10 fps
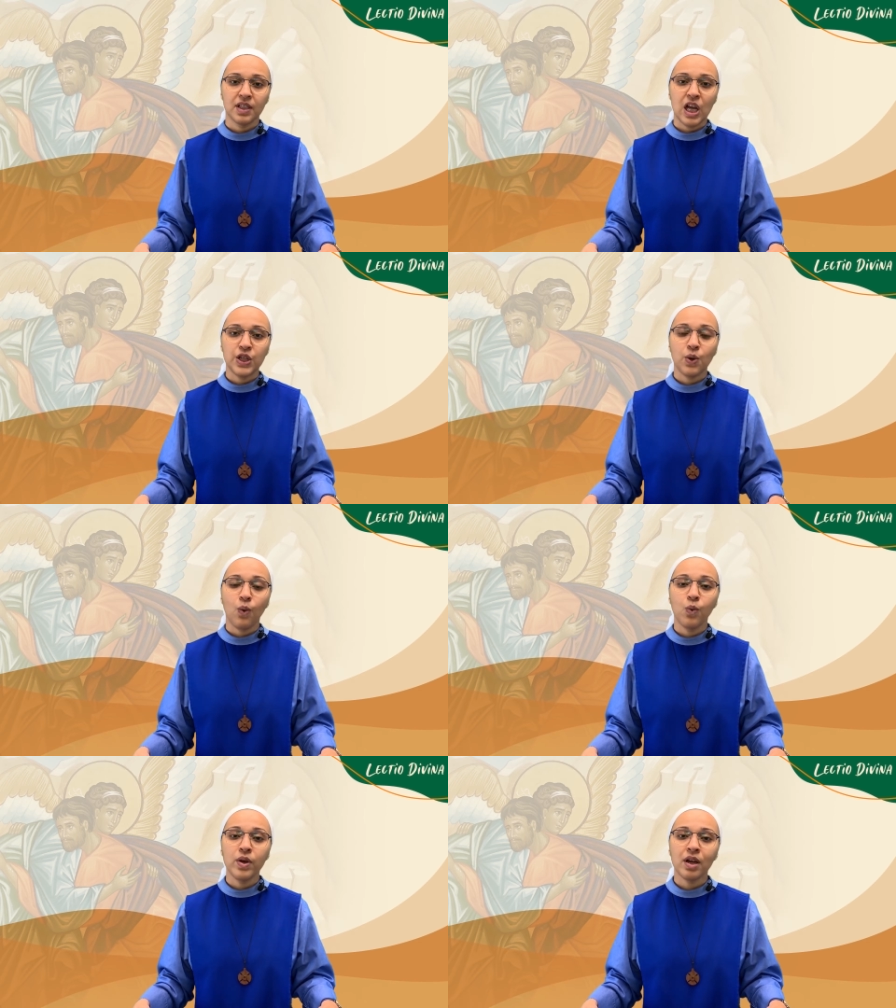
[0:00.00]
So
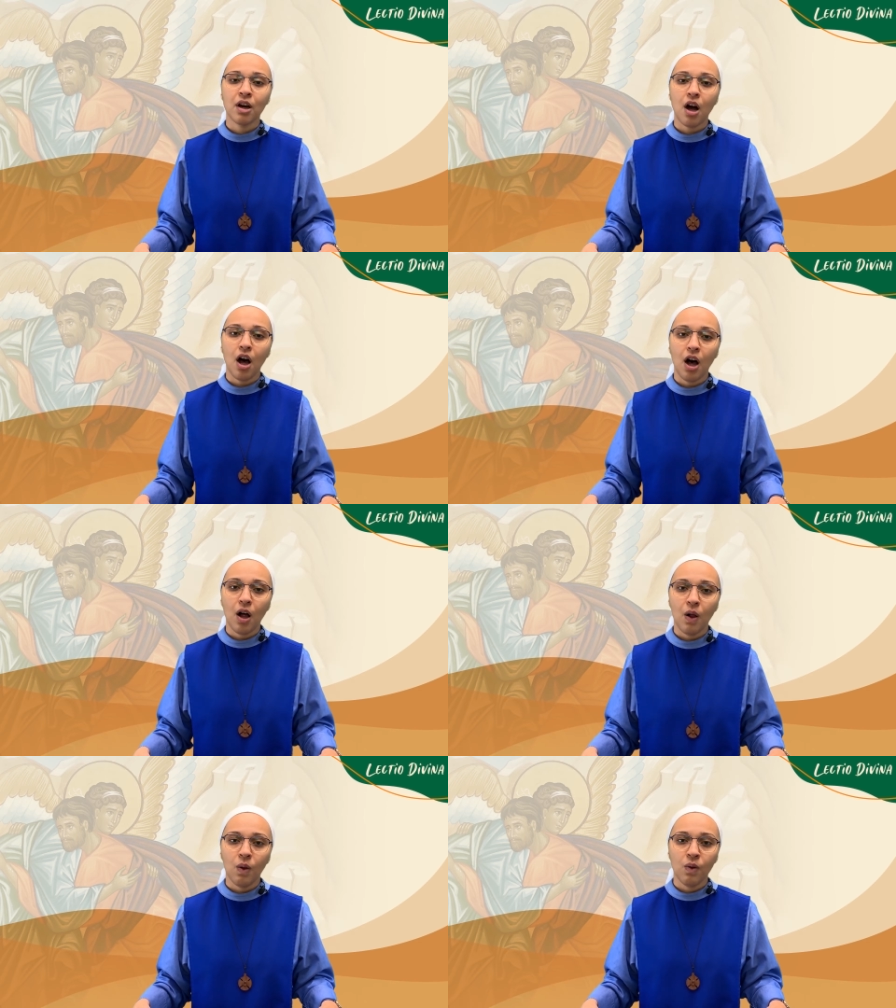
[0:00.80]
we are
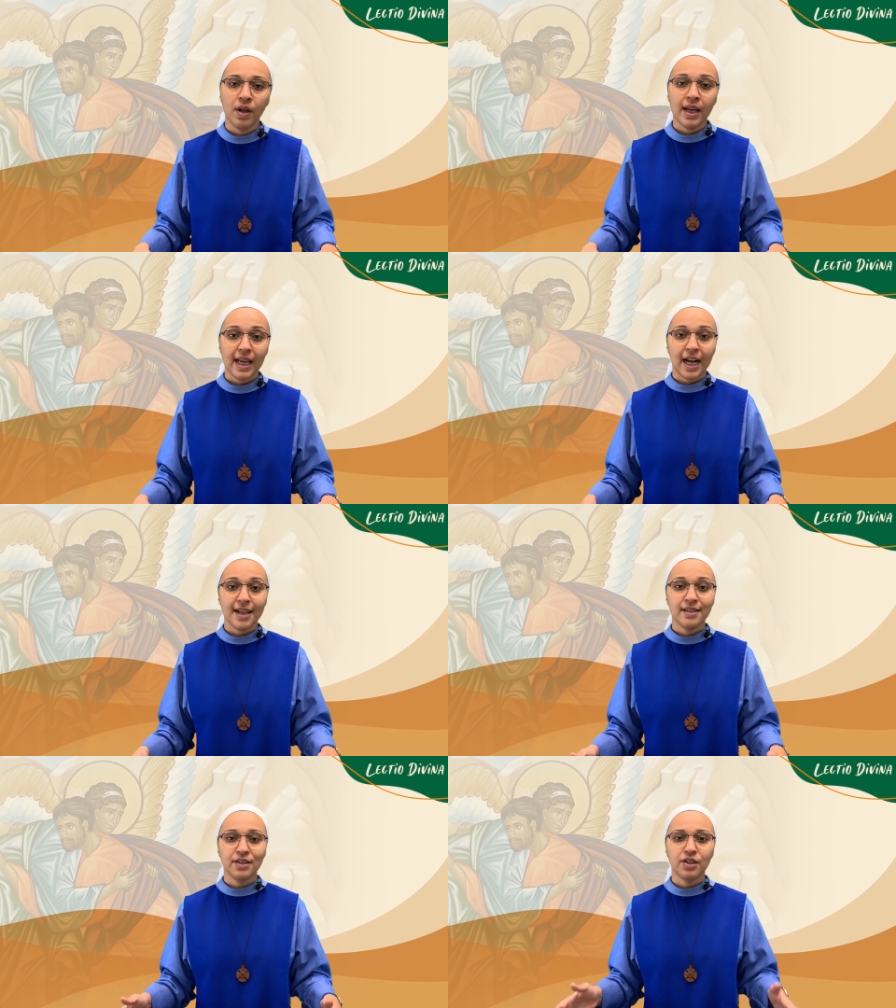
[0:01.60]
all
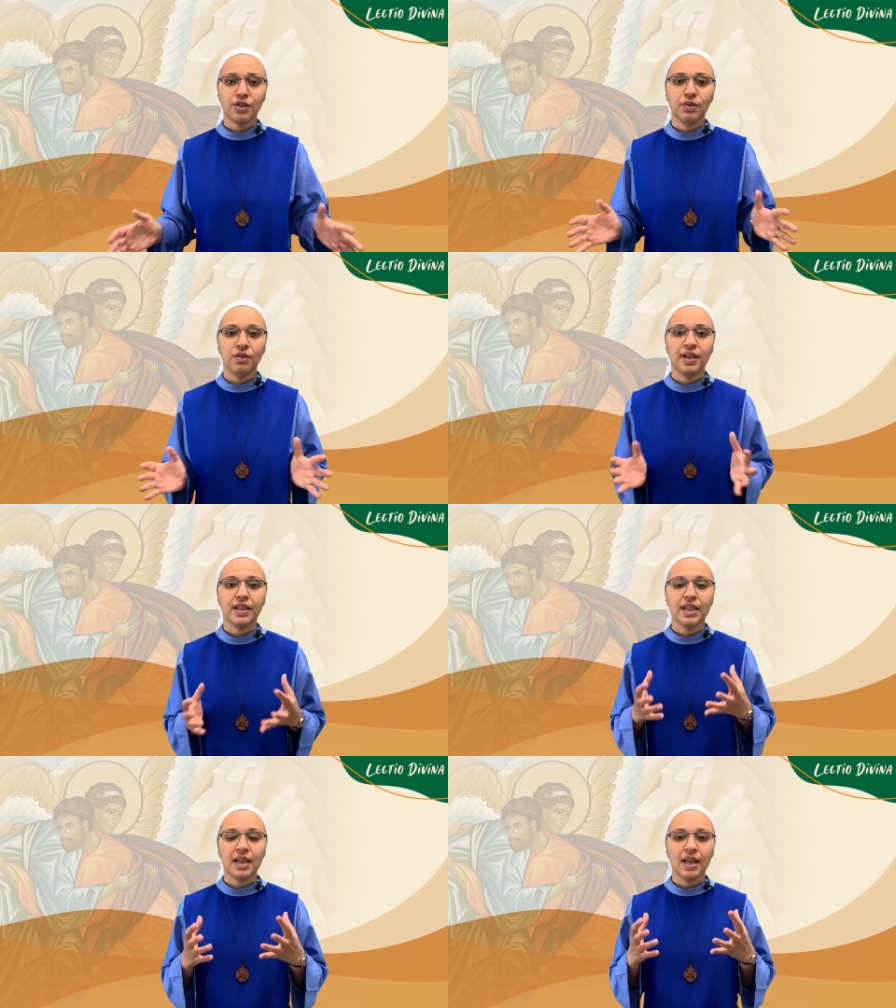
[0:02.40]
constituted